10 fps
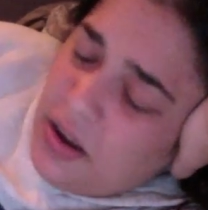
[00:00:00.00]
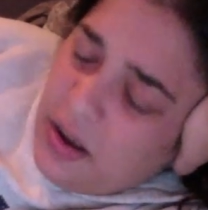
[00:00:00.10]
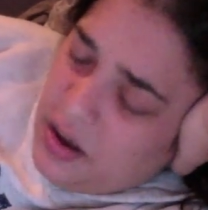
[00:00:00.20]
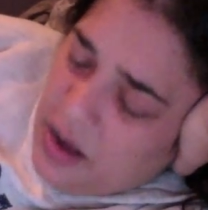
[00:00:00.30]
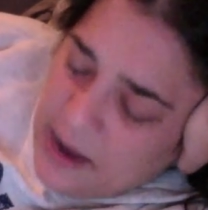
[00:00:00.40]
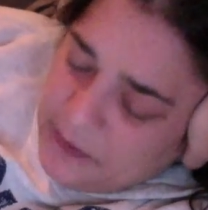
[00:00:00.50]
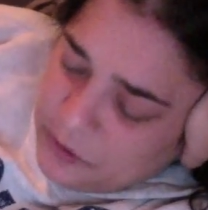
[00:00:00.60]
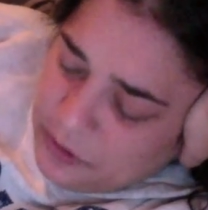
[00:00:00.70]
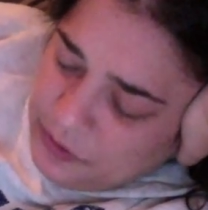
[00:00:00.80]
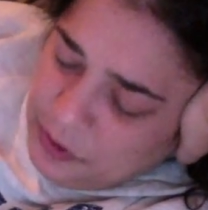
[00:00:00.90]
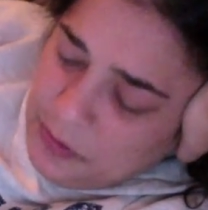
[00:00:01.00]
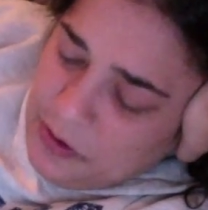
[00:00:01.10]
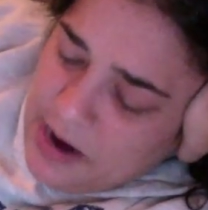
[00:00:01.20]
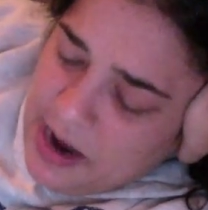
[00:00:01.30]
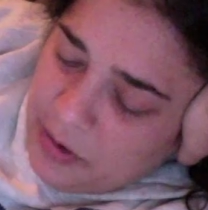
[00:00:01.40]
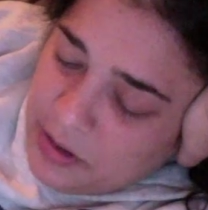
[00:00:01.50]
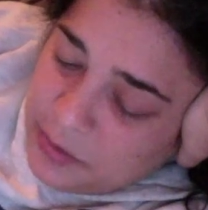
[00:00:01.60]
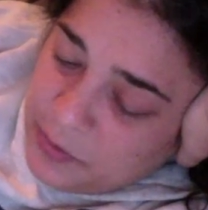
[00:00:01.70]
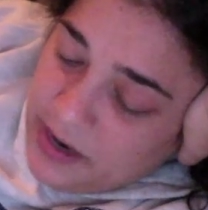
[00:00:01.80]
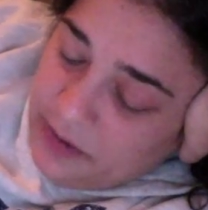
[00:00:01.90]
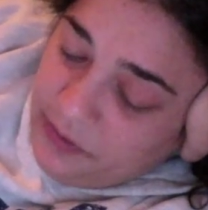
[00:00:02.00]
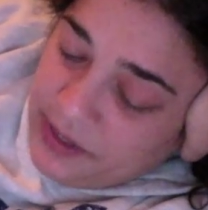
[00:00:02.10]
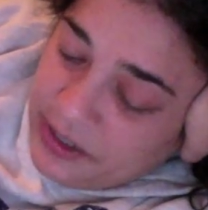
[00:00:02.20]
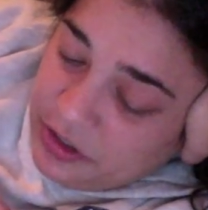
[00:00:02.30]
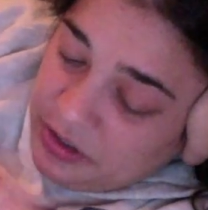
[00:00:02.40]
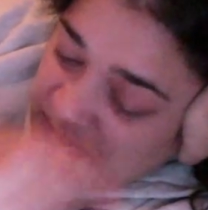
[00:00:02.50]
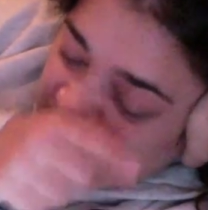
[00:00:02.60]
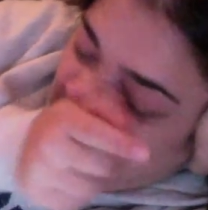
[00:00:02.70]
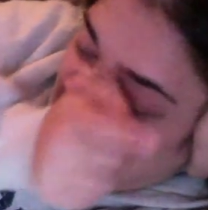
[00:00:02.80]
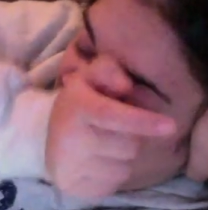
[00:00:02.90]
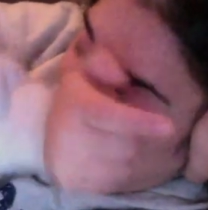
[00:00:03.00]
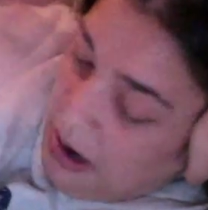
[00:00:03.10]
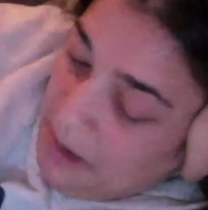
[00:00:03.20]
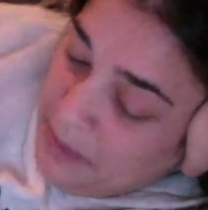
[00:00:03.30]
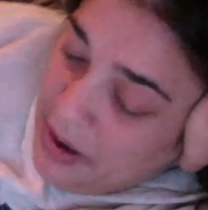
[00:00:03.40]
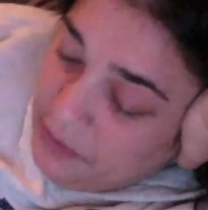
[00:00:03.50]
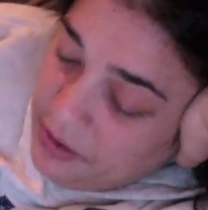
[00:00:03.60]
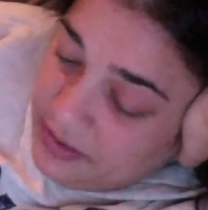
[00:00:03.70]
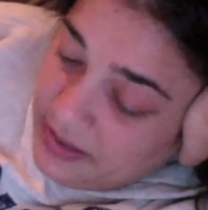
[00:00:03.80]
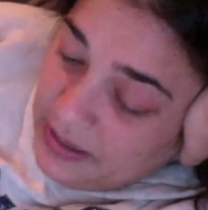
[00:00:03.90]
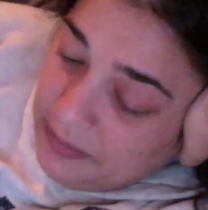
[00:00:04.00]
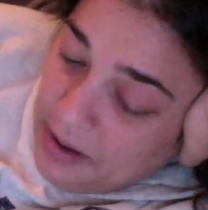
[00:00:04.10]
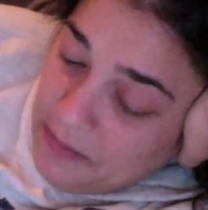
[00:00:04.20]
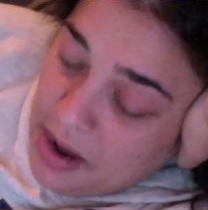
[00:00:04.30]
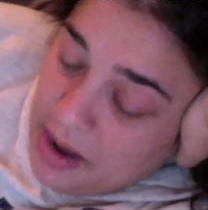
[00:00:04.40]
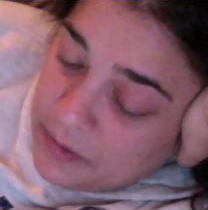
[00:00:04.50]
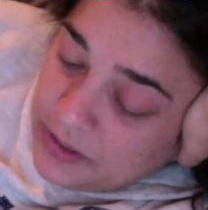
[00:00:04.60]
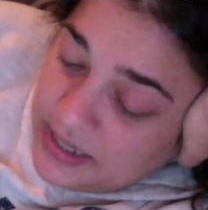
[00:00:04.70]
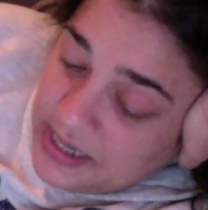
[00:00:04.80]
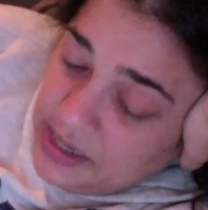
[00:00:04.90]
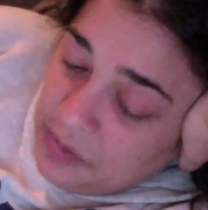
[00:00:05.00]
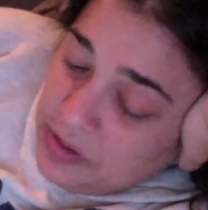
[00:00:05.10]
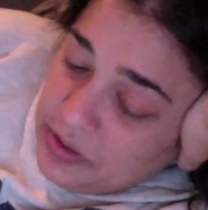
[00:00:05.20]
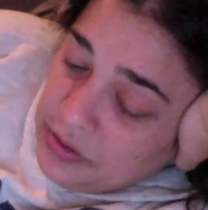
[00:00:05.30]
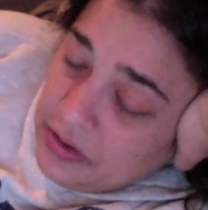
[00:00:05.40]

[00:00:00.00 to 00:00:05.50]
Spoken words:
After a few more hours, we had finished packing up everything my mom was taking with her.